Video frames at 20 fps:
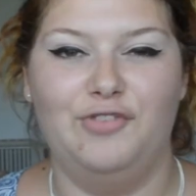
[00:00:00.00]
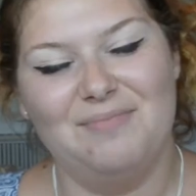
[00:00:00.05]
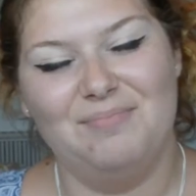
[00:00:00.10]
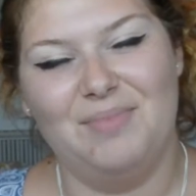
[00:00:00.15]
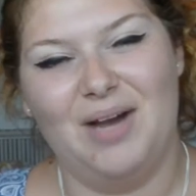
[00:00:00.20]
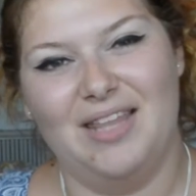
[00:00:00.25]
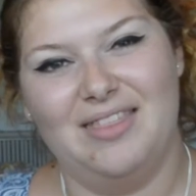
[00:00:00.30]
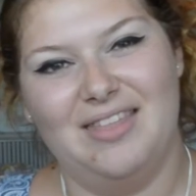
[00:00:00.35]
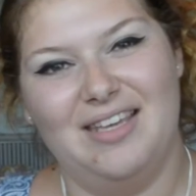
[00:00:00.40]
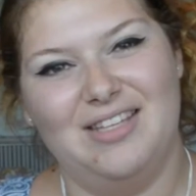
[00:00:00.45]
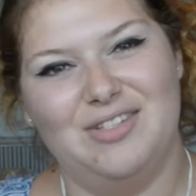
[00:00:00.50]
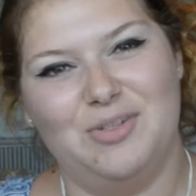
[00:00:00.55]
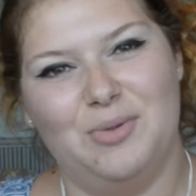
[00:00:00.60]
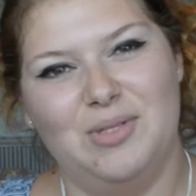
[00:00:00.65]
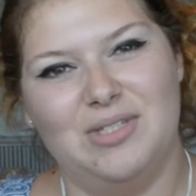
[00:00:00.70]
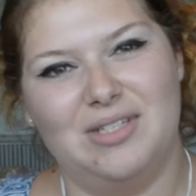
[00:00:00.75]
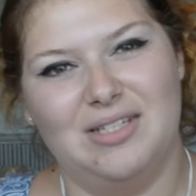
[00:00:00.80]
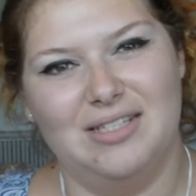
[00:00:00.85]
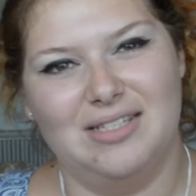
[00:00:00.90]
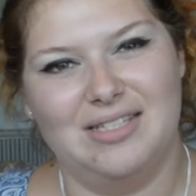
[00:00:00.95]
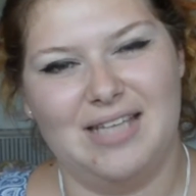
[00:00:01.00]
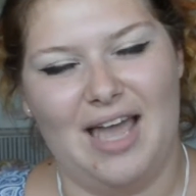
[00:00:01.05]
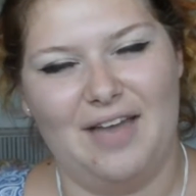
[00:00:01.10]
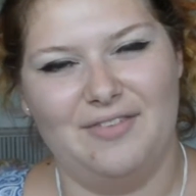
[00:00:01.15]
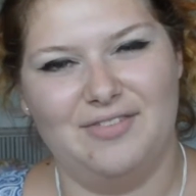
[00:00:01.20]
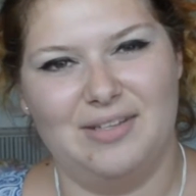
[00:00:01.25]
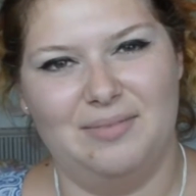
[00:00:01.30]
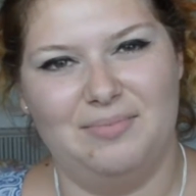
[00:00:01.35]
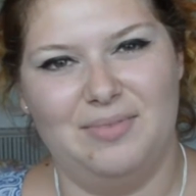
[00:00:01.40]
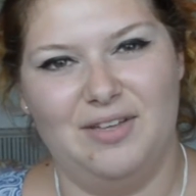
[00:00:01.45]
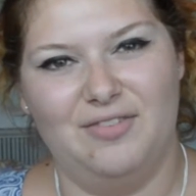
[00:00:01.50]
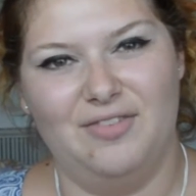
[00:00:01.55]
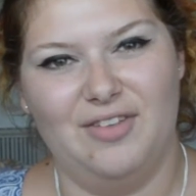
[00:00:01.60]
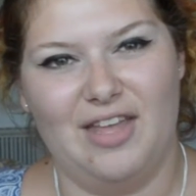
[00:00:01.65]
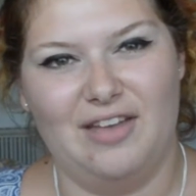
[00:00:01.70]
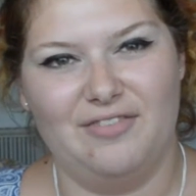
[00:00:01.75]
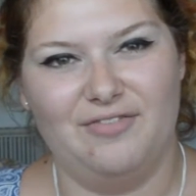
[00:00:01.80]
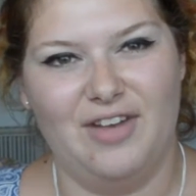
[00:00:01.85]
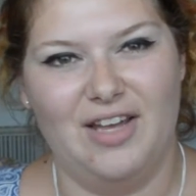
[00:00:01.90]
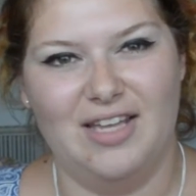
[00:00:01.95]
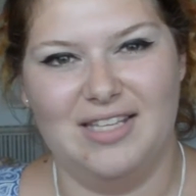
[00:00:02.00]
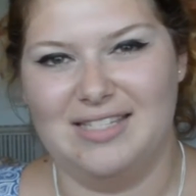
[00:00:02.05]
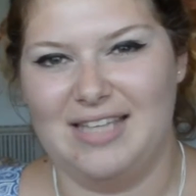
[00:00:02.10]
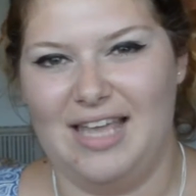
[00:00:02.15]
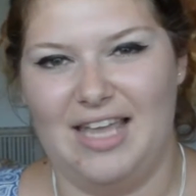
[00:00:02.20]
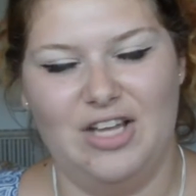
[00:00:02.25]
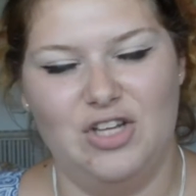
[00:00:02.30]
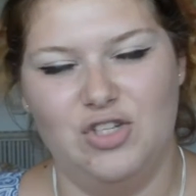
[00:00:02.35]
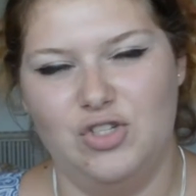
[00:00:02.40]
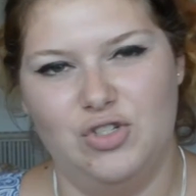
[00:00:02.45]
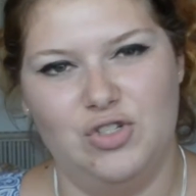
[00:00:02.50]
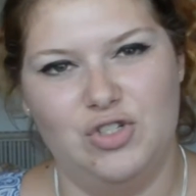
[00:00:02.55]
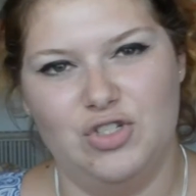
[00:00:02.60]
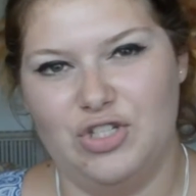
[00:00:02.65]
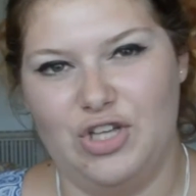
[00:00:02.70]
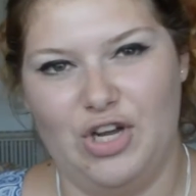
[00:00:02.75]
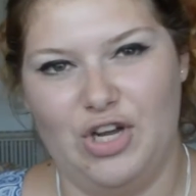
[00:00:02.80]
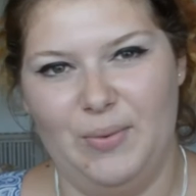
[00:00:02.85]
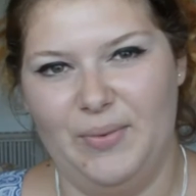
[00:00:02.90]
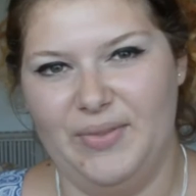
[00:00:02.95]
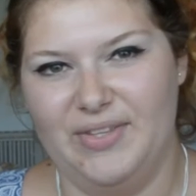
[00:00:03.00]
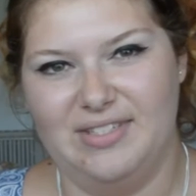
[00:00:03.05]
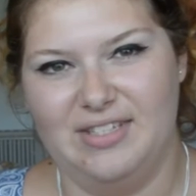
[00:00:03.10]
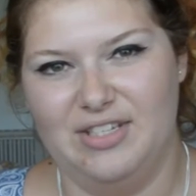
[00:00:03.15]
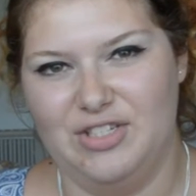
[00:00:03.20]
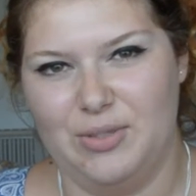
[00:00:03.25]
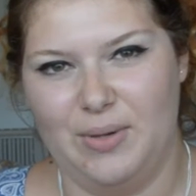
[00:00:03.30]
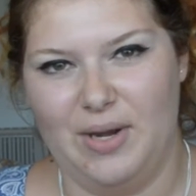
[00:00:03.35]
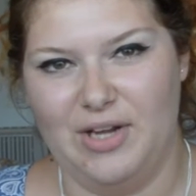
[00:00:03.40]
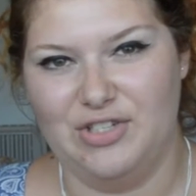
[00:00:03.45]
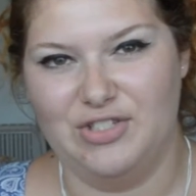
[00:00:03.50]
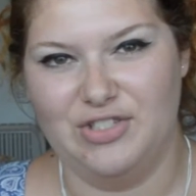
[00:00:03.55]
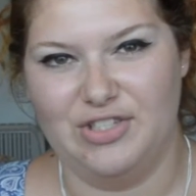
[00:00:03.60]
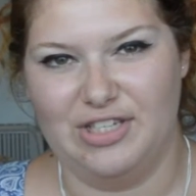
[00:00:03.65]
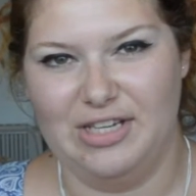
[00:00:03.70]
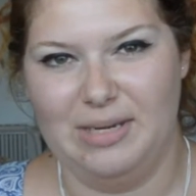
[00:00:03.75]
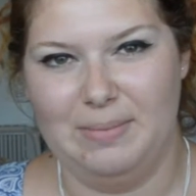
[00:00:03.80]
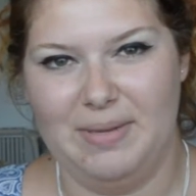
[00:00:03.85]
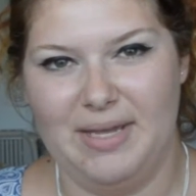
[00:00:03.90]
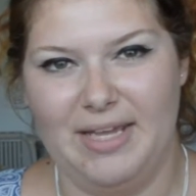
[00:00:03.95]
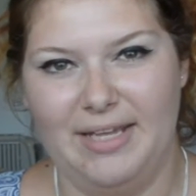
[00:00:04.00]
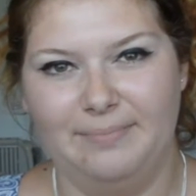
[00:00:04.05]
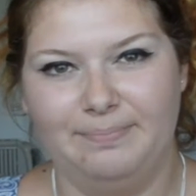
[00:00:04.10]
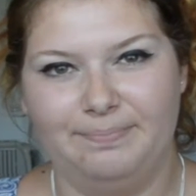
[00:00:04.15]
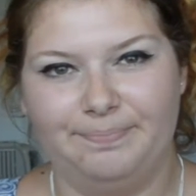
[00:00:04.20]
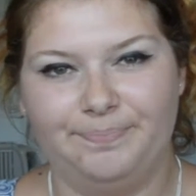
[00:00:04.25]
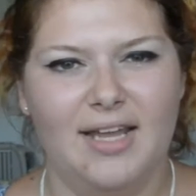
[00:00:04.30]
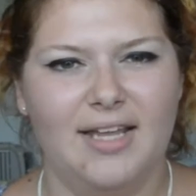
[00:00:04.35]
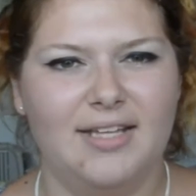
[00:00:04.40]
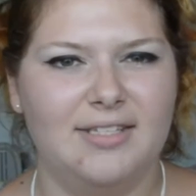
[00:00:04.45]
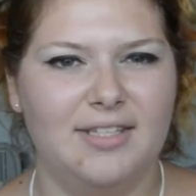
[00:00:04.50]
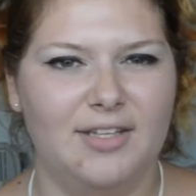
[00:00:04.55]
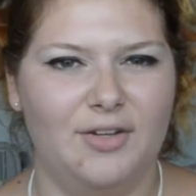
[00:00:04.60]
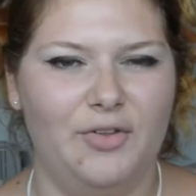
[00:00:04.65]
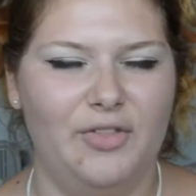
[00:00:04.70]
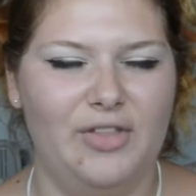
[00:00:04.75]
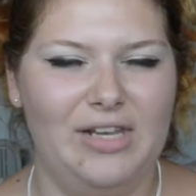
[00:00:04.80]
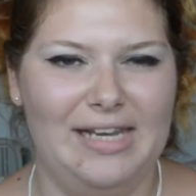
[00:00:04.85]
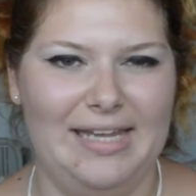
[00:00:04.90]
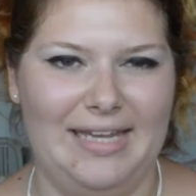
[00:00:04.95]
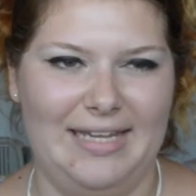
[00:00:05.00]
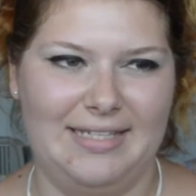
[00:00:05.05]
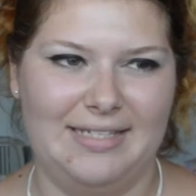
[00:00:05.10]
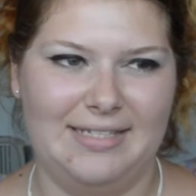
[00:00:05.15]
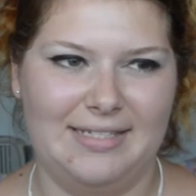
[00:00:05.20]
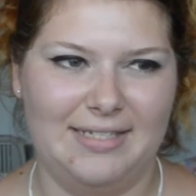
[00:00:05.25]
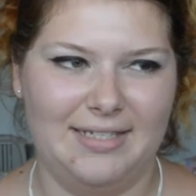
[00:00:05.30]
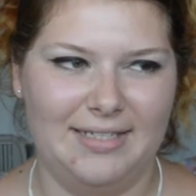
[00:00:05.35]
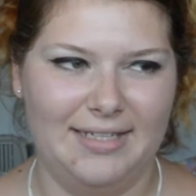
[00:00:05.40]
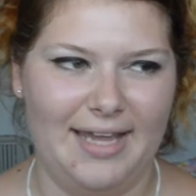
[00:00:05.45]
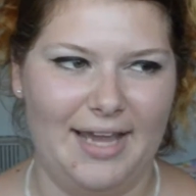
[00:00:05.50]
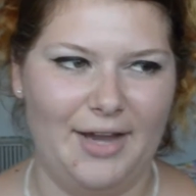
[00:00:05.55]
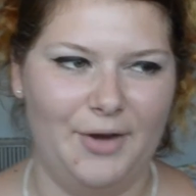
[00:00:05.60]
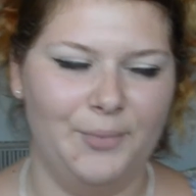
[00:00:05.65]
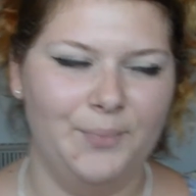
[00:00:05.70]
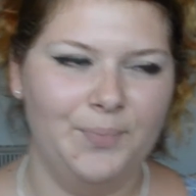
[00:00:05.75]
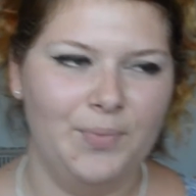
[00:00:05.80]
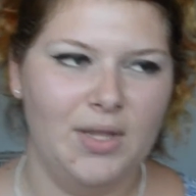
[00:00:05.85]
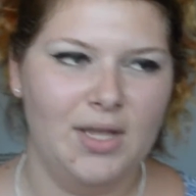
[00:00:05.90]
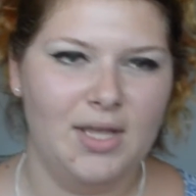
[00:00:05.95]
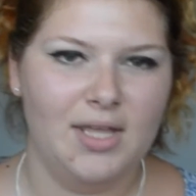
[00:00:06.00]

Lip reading: I think it's always good to have something for that first day because you just what the situation's going to be. Next thing on the list. Now,